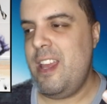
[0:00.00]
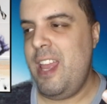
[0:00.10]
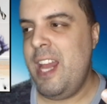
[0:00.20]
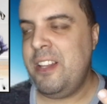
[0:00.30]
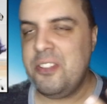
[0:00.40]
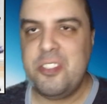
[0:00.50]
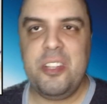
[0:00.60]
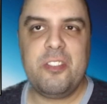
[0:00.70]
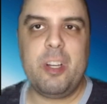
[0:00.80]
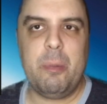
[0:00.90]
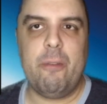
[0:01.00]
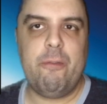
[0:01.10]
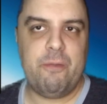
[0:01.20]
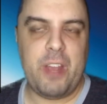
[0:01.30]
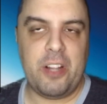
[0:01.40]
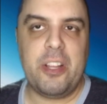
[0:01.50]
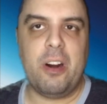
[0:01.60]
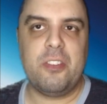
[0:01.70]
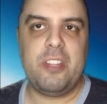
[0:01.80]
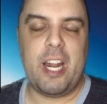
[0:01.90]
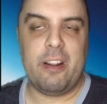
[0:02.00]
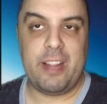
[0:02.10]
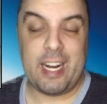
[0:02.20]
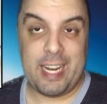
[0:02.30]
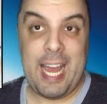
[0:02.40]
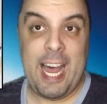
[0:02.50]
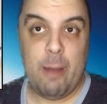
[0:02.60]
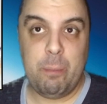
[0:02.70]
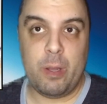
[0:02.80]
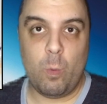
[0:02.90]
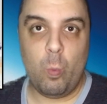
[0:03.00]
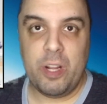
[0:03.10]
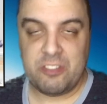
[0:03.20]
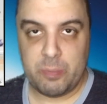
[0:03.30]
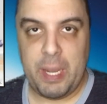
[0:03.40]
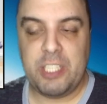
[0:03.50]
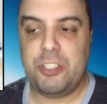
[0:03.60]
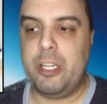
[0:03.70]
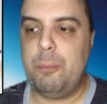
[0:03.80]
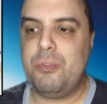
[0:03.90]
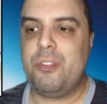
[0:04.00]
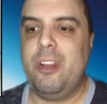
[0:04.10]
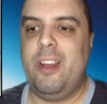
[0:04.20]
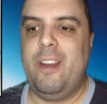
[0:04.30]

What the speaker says: and you see some of the failures that can happen with spaceships,